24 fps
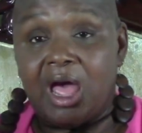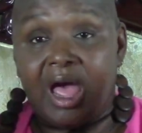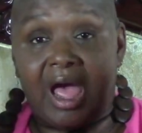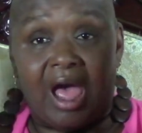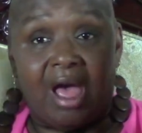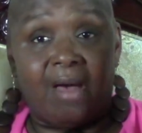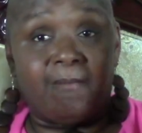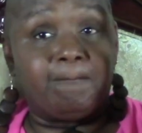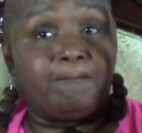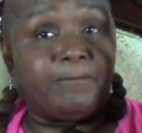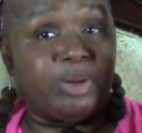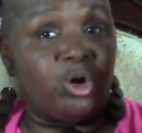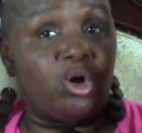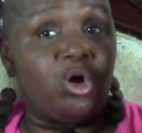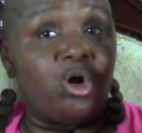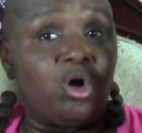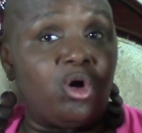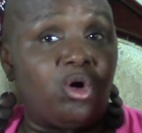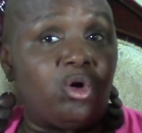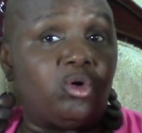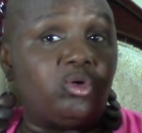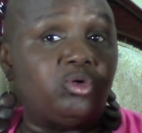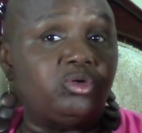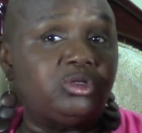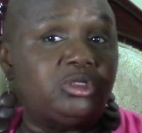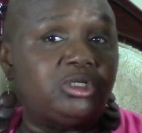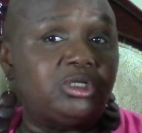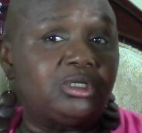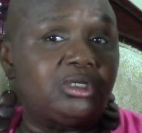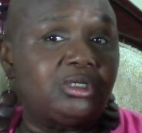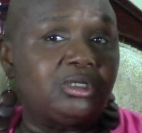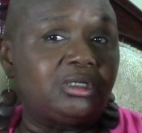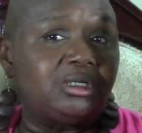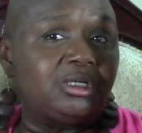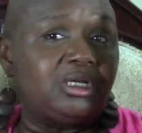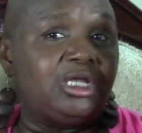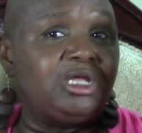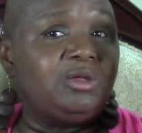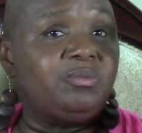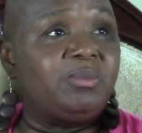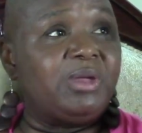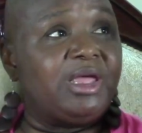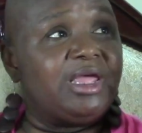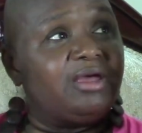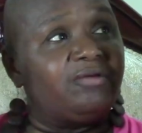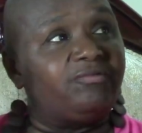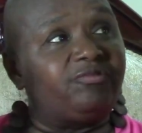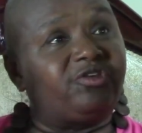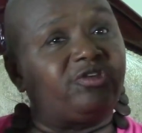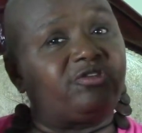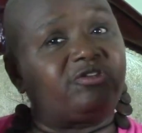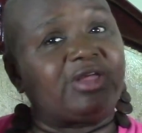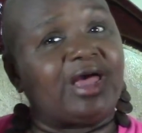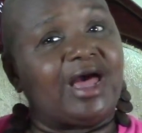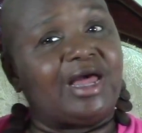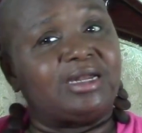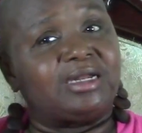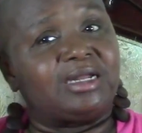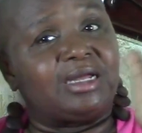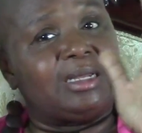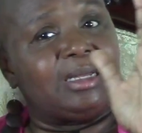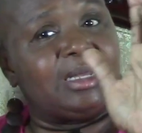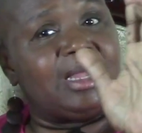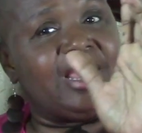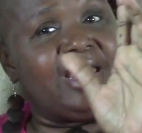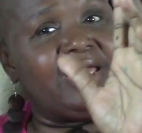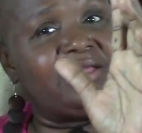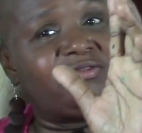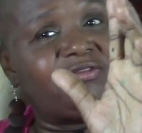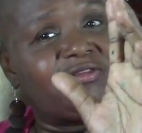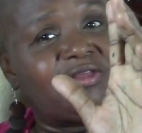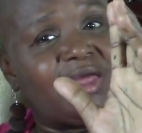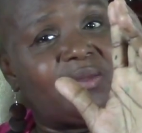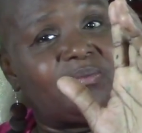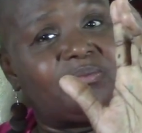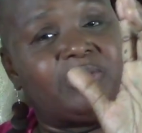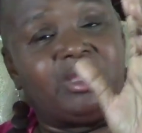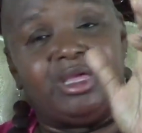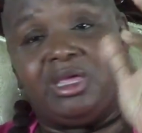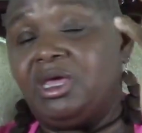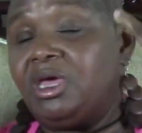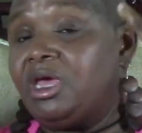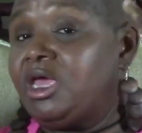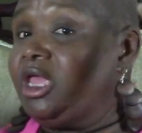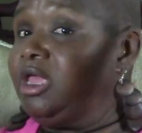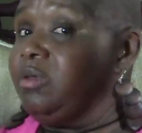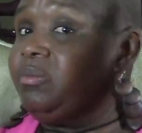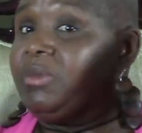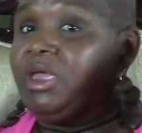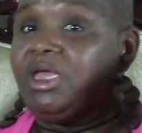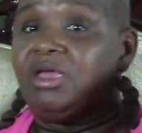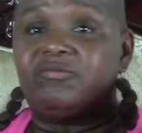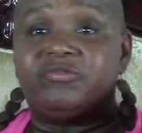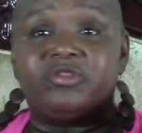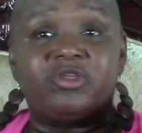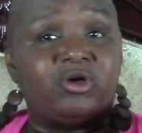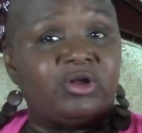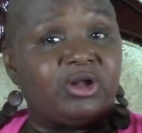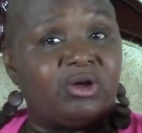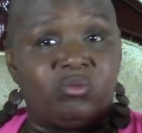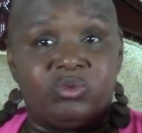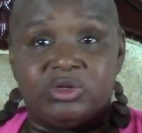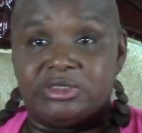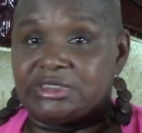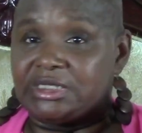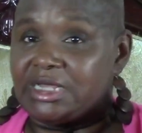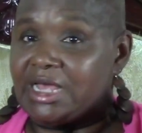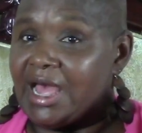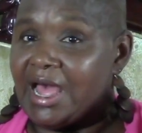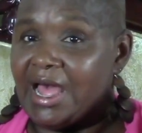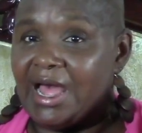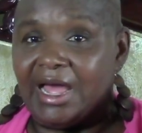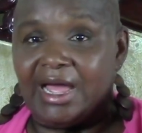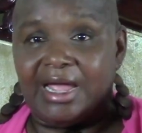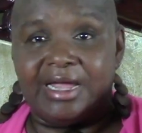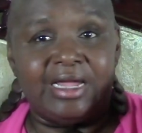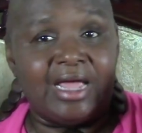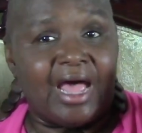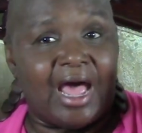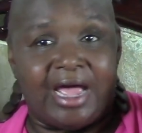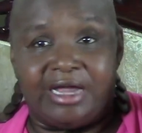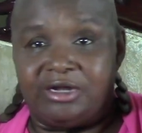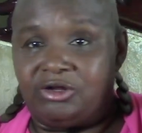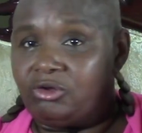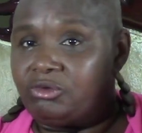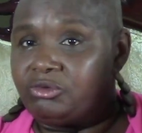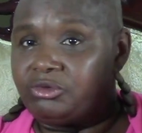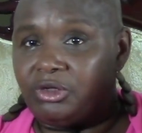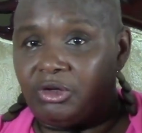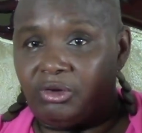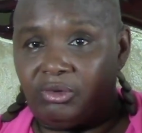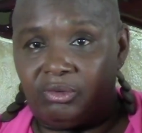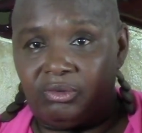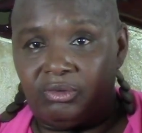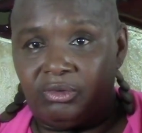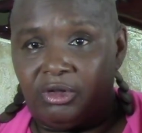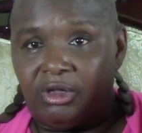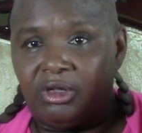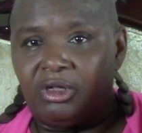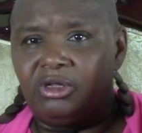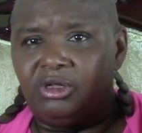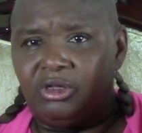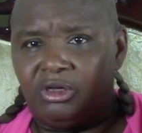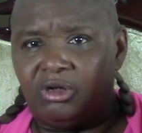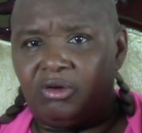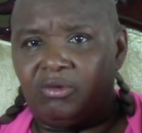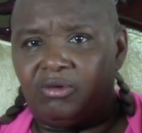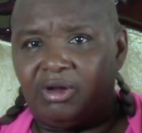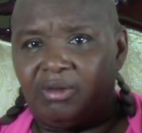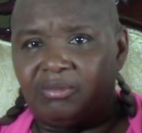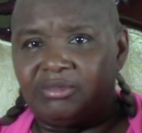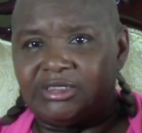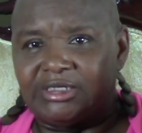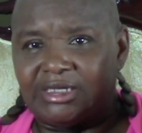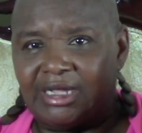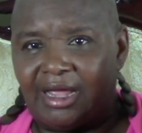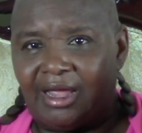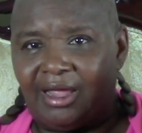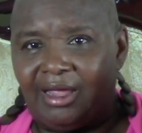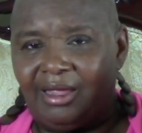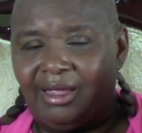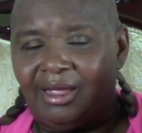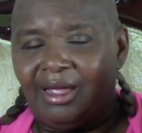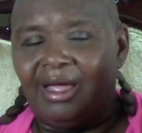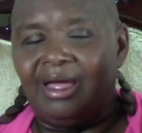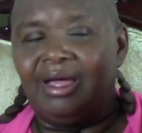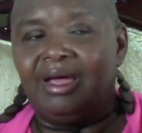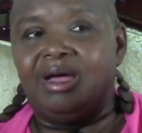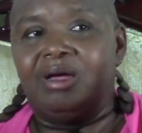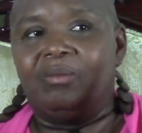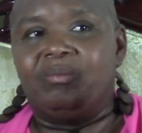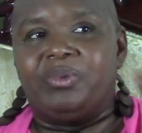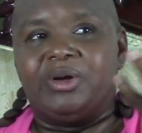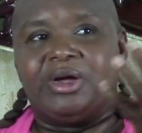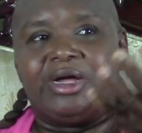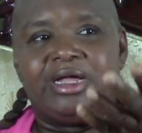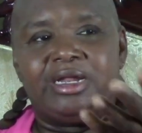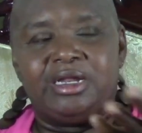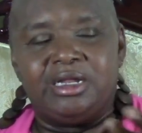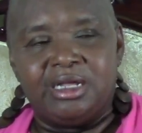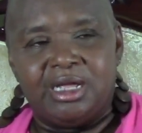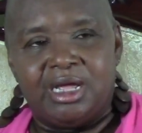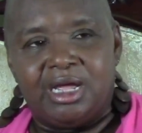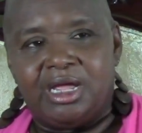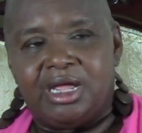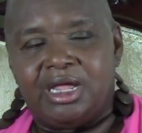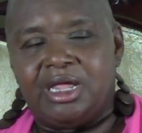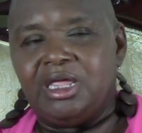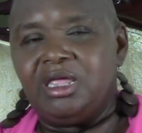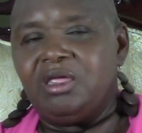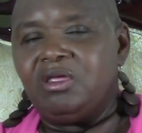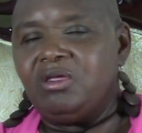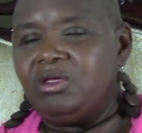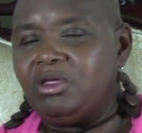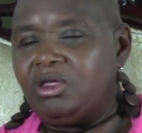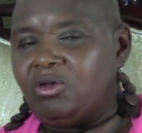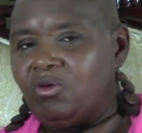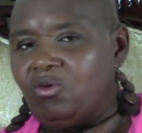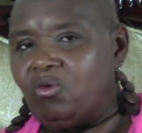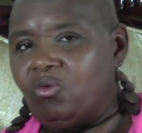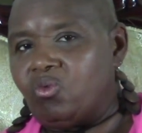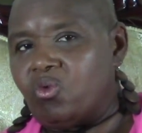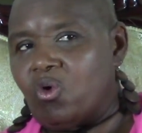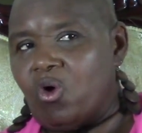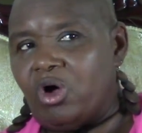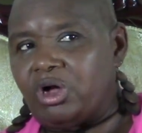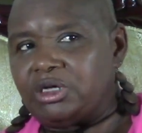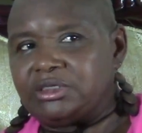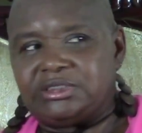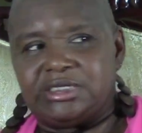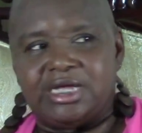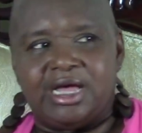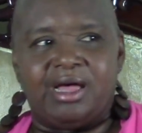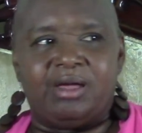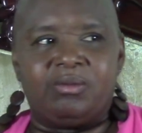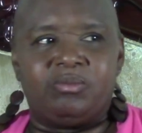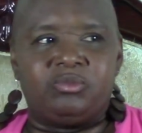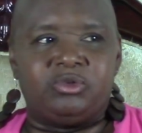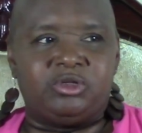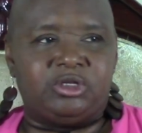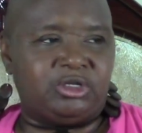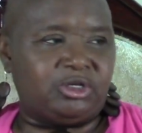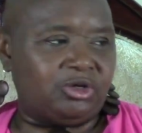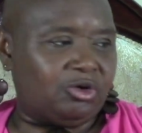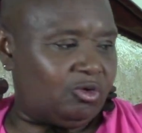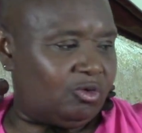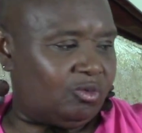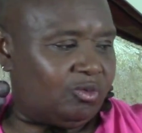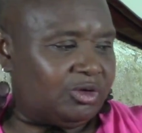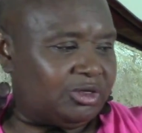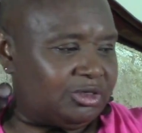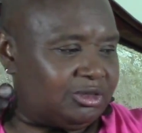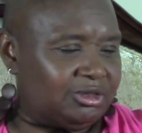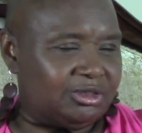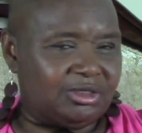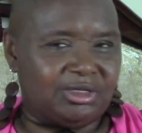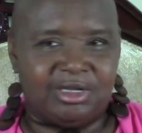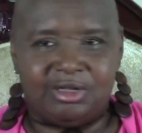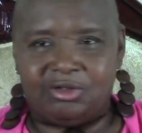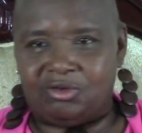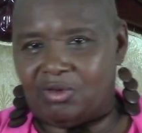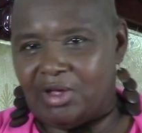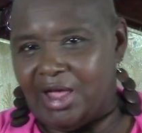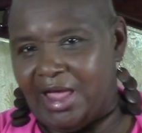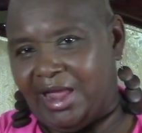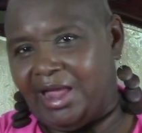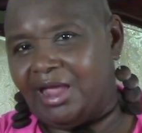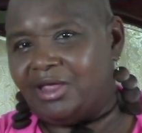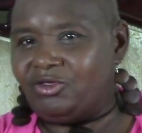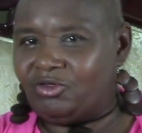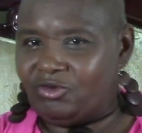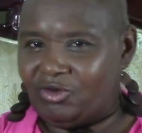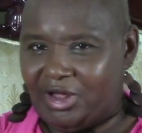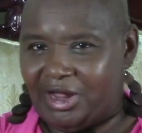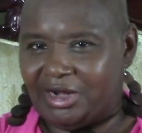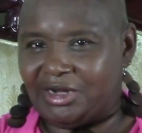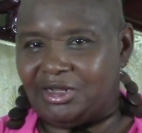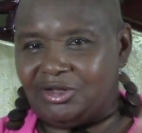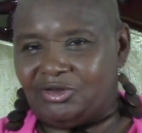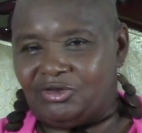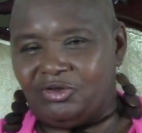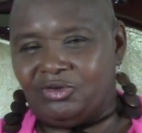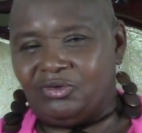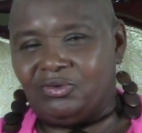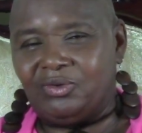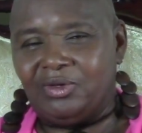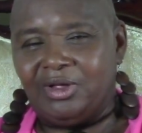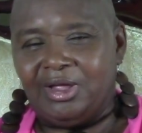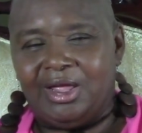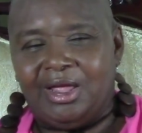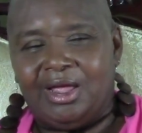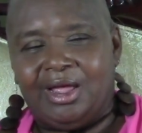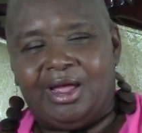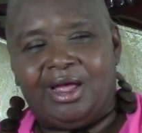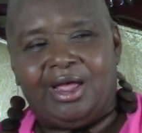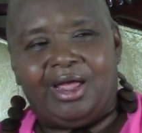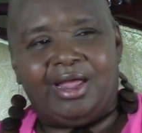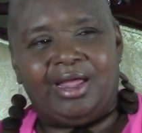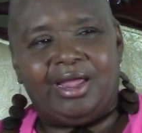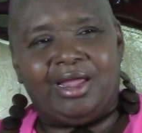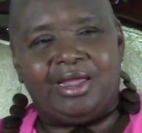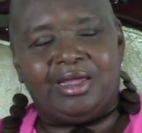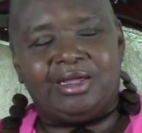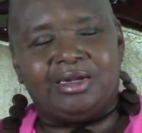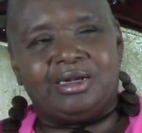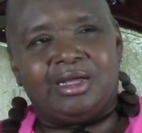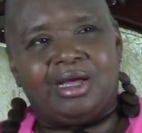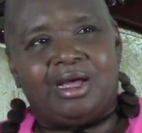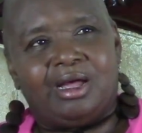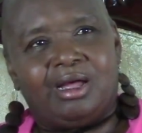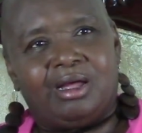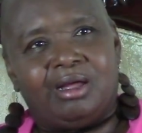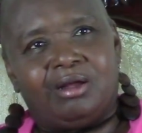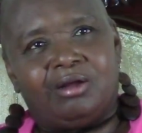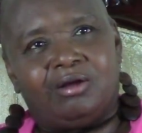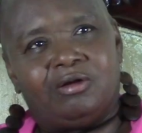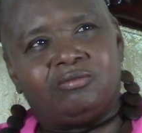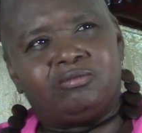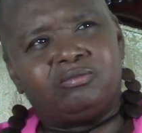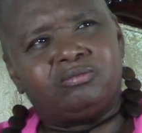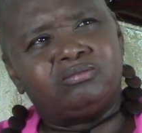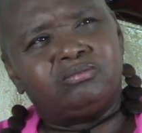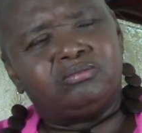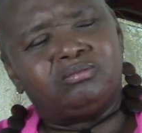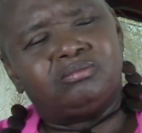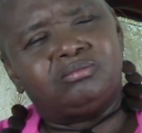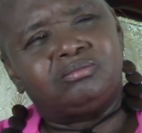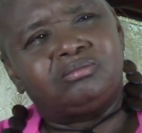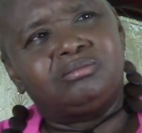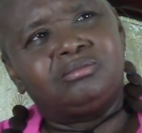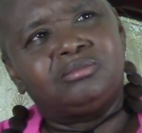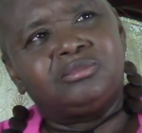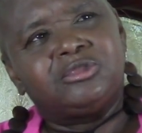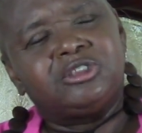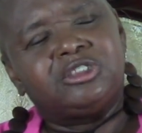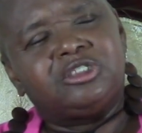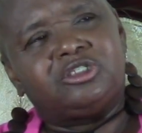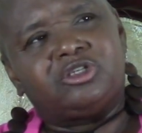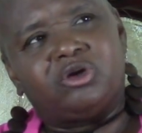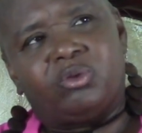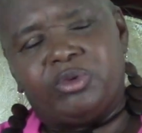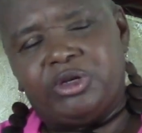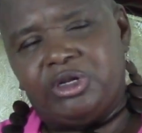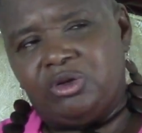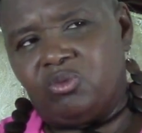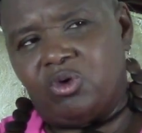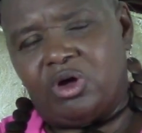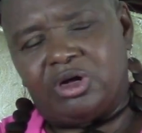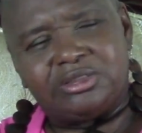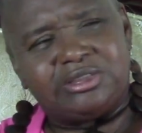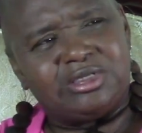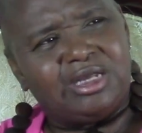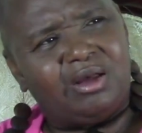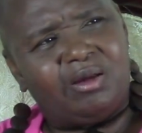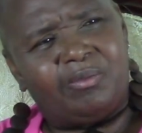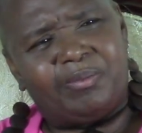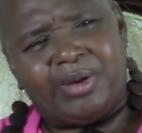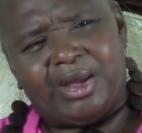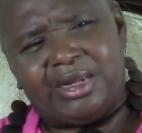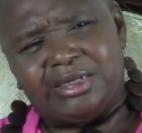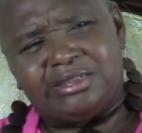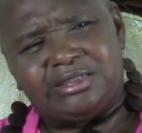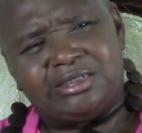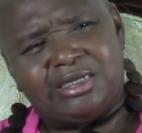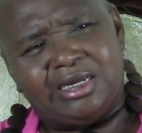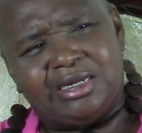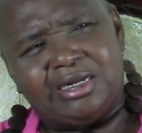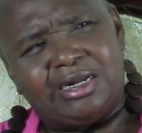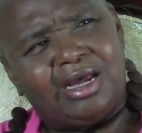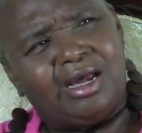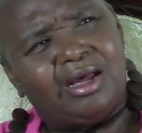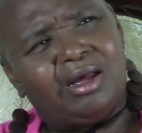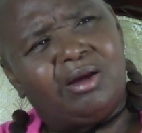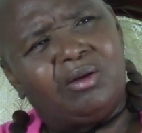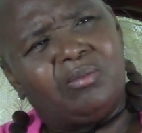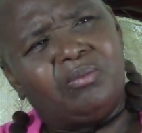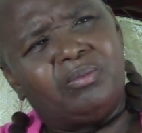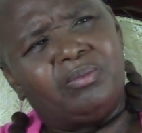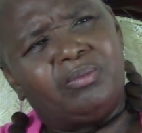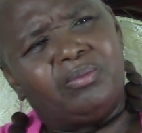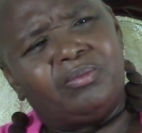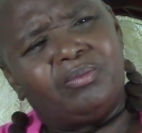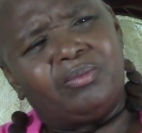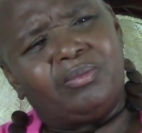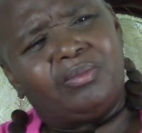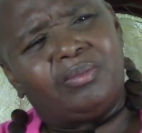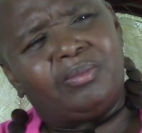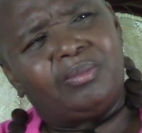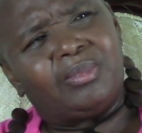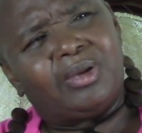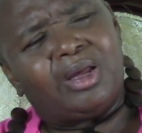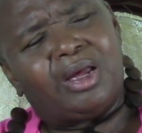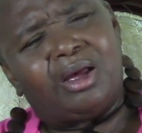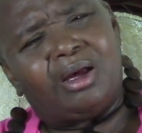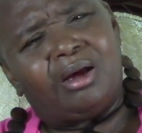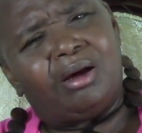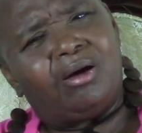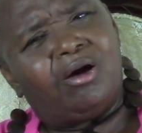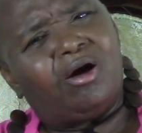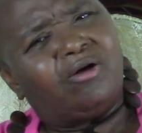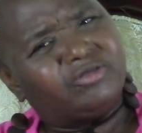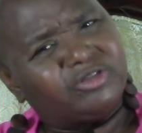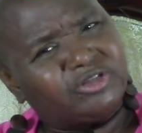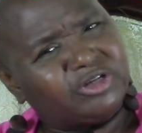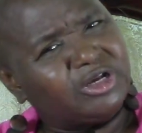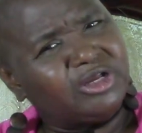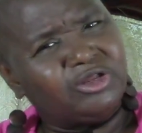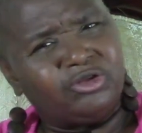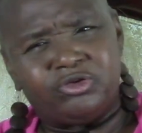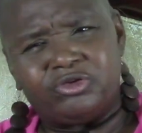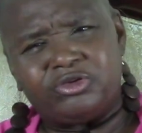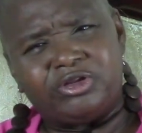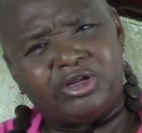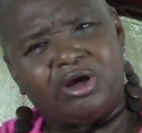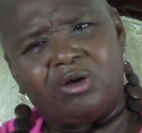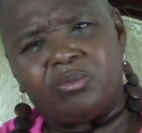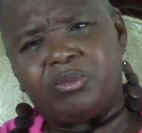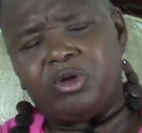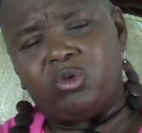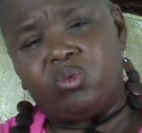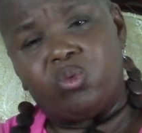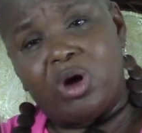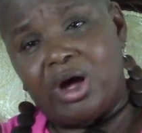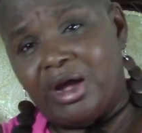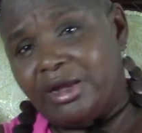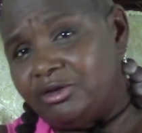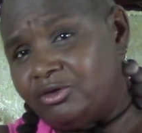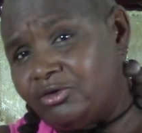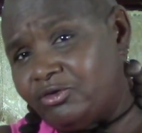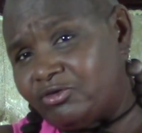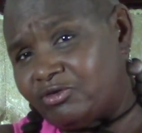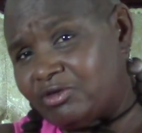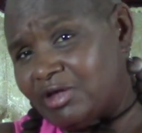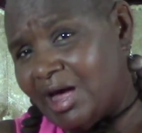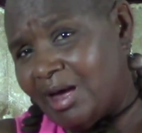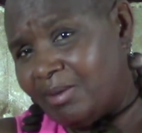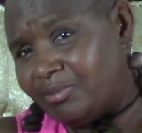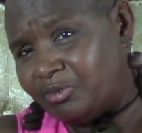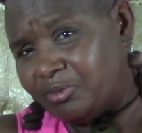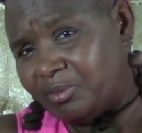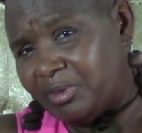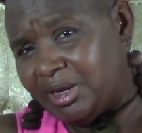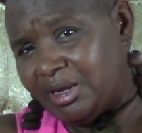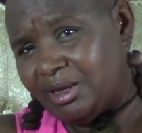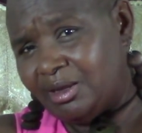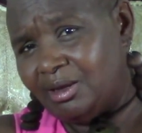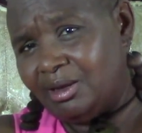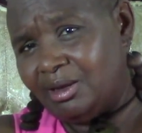I'm bald. He may have just gotten a glance at me. He may have thought I was a guy. I don't know. You know what I'm saying? But he walks up, you know, with the little hand. You know how they do. And so when he walks up, I said, officer, can you tell me why you stopped me?